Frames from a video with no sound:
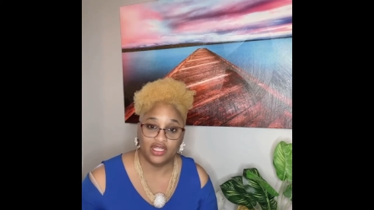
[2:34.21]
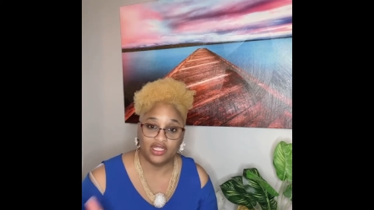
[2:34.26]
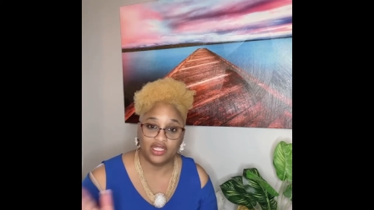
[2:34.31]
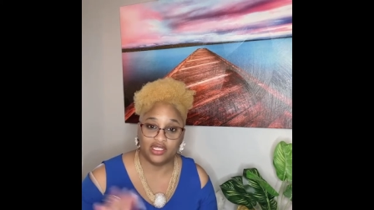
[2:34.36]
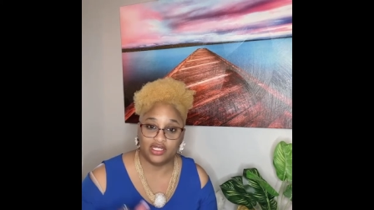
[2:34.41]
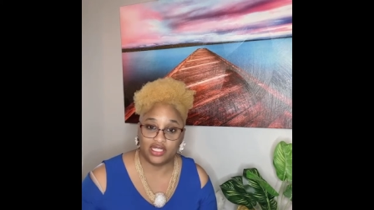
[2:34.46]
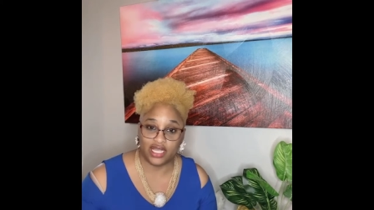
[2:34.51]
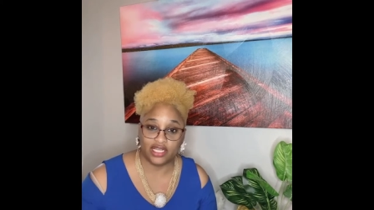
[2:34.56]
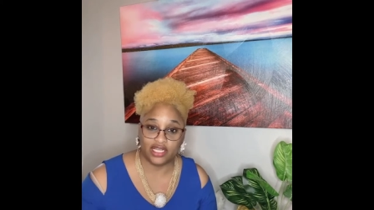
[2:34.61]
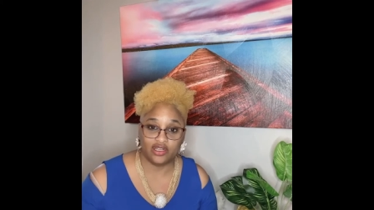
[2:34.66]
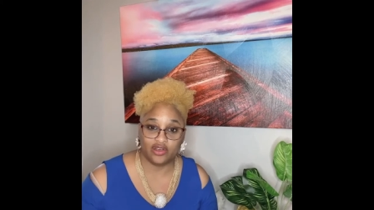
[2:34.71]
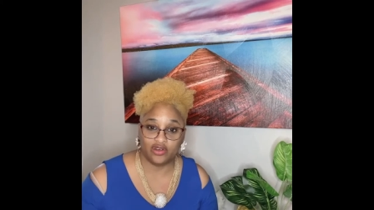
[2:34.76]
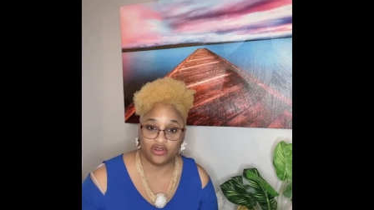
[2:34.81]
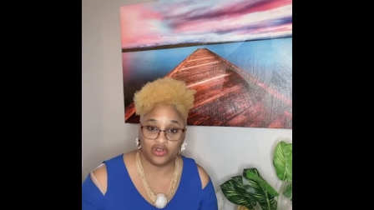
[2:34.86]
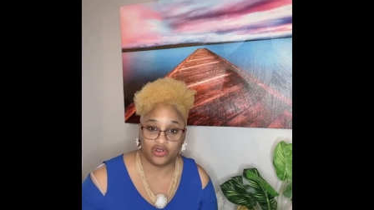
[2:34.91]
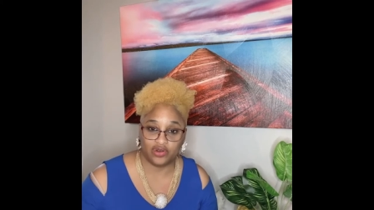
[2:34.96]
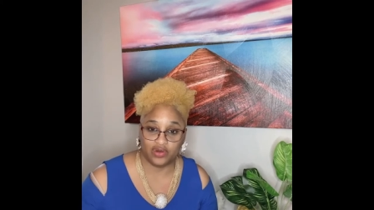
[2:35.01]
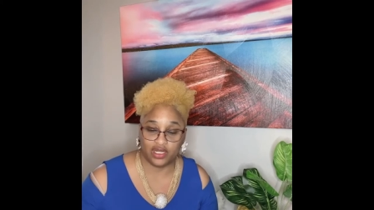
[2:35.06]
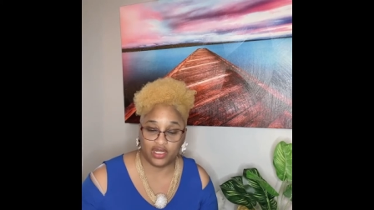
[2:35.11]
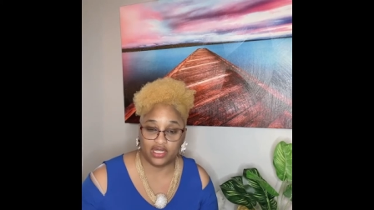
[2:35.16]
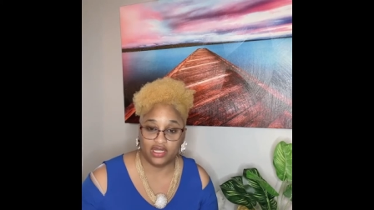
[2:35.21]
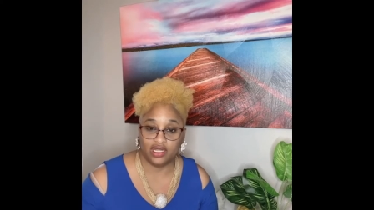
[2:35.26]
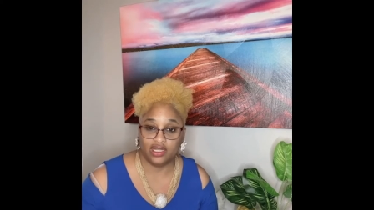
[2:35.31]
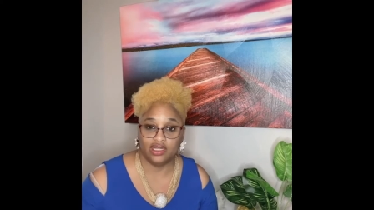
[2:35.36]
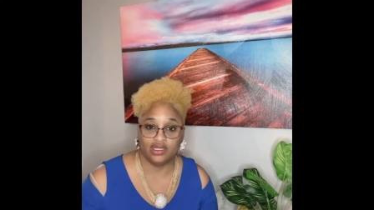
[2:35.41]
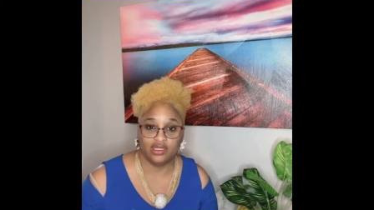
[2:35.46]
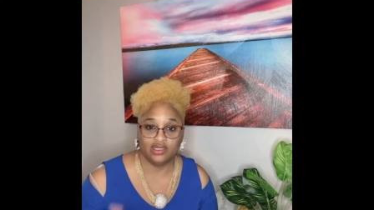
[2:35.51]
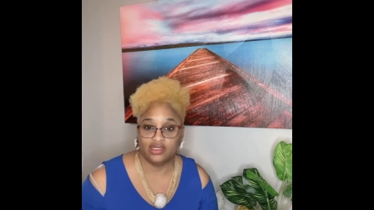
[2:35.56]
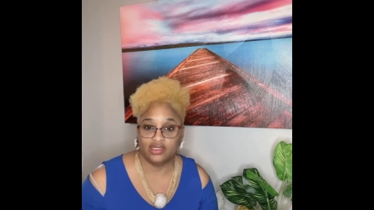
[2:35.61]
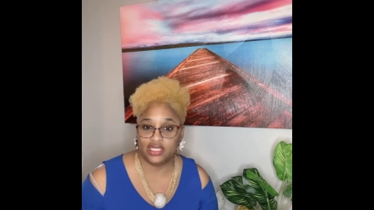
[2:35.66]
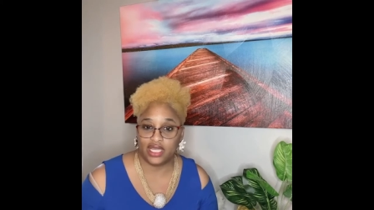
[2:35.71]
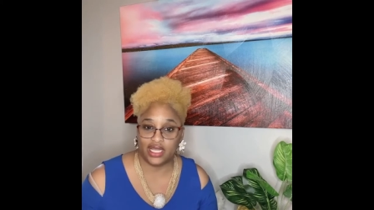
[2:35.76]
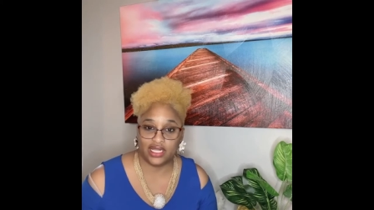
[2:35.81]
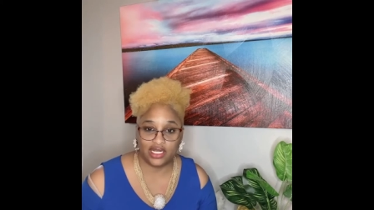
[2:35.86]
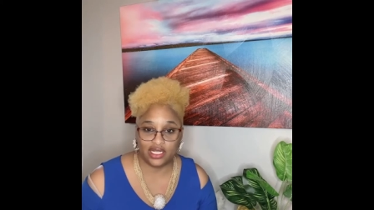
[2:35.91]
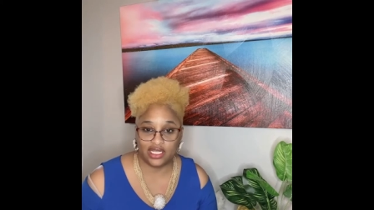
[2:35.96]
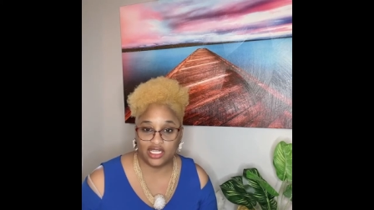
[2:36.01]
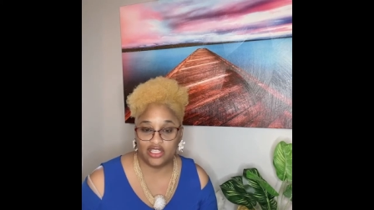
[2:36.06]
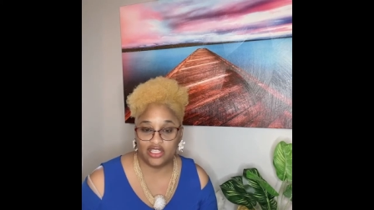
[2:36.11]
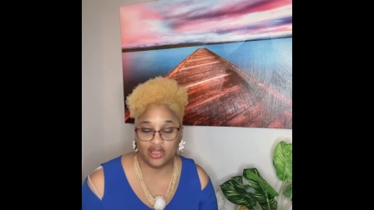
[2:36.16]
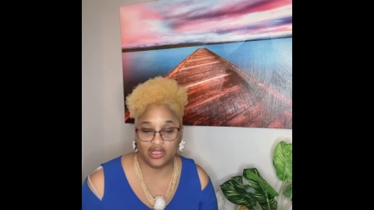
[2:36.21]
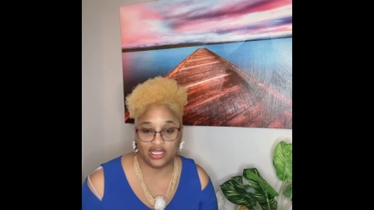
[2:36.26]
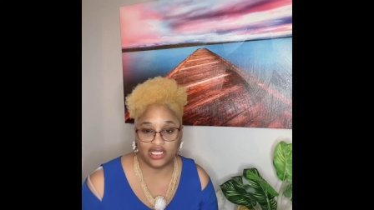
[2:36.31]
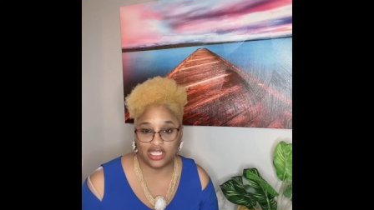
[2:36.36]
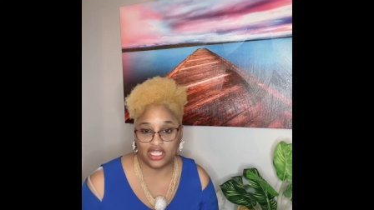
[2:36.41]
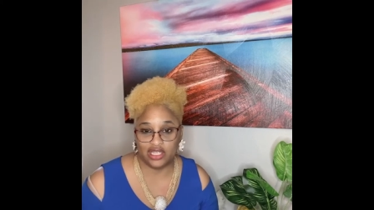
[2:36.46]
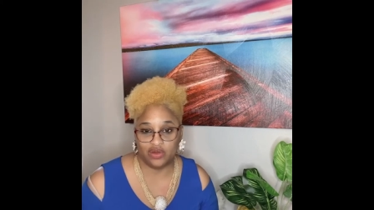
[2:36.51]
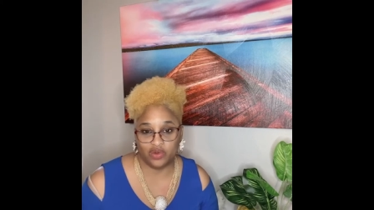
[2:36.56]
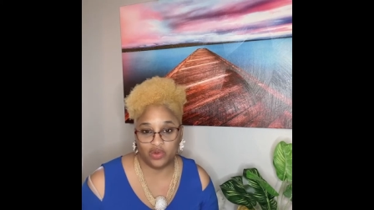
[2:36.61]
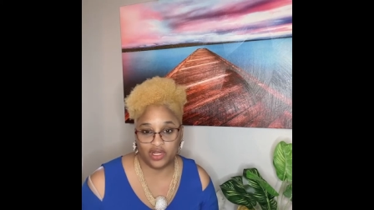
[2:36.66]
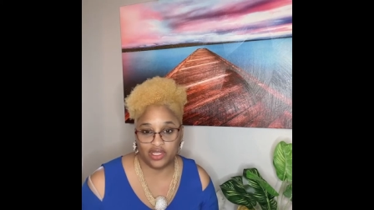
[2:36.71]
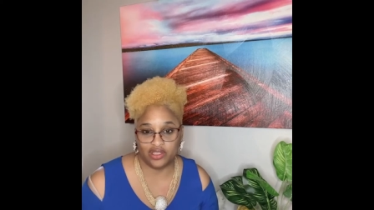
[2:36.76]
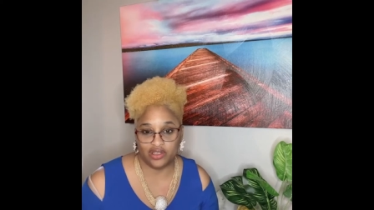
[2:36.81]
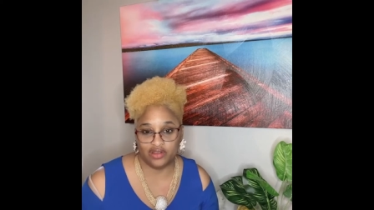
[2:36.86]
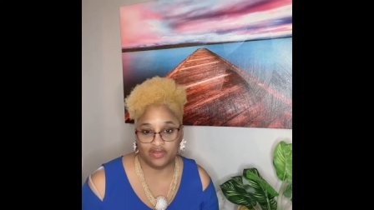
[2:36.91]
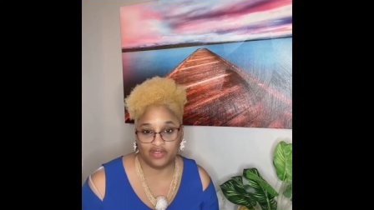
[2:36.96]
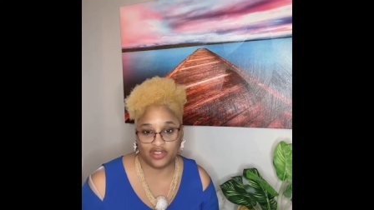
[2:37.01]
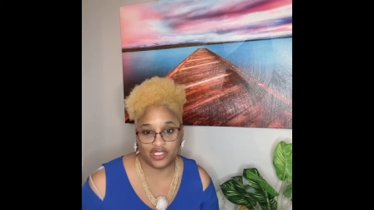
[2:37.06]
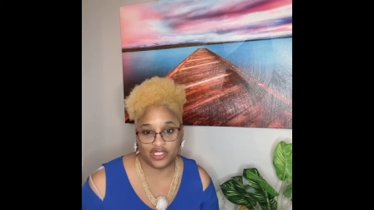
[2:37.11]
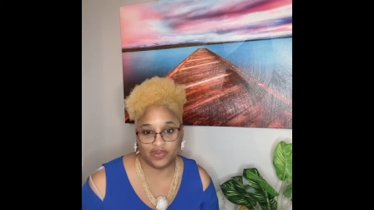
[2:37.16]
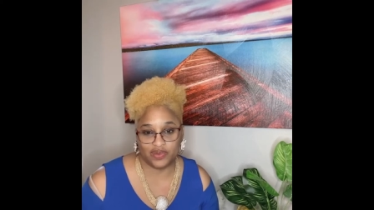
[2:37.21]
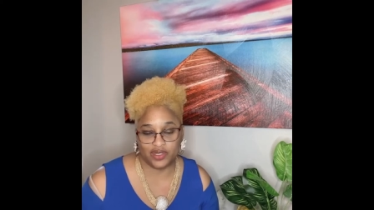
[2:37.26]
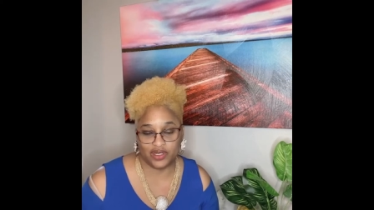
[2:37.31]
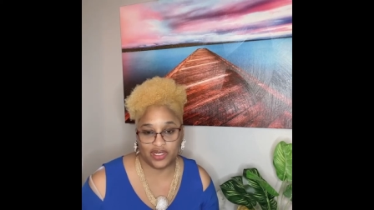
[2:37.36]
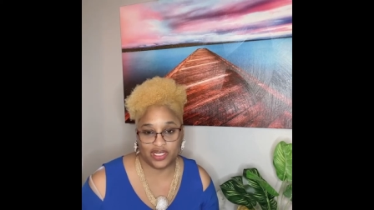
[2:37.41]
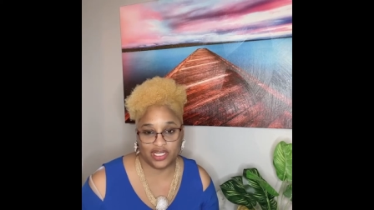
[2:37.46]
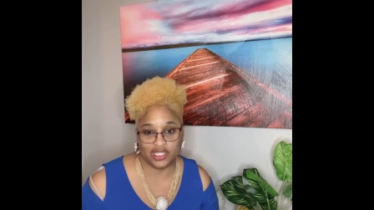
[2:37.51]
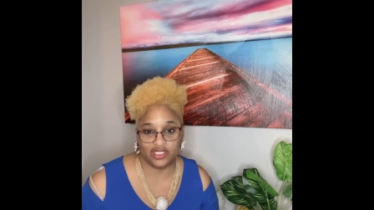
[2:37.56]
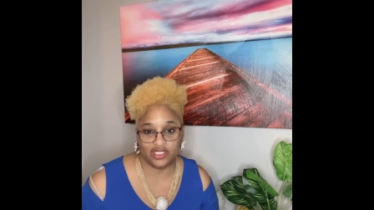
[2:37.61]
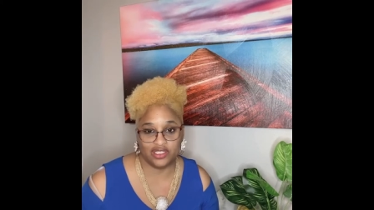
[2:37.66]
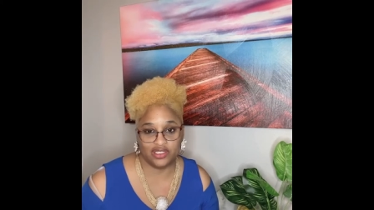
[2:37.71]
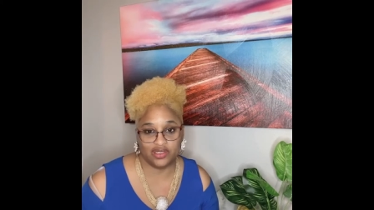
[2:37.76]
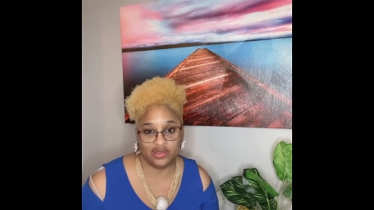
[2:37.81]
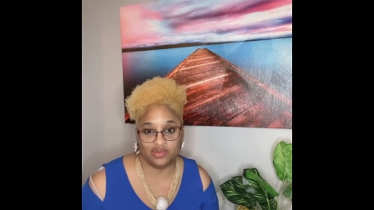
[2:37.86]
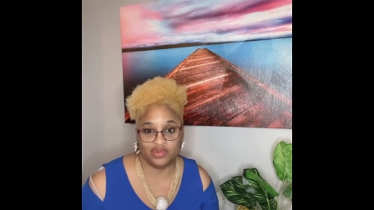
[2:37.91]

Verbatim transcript: a technical degree technically you only need one year of experience to,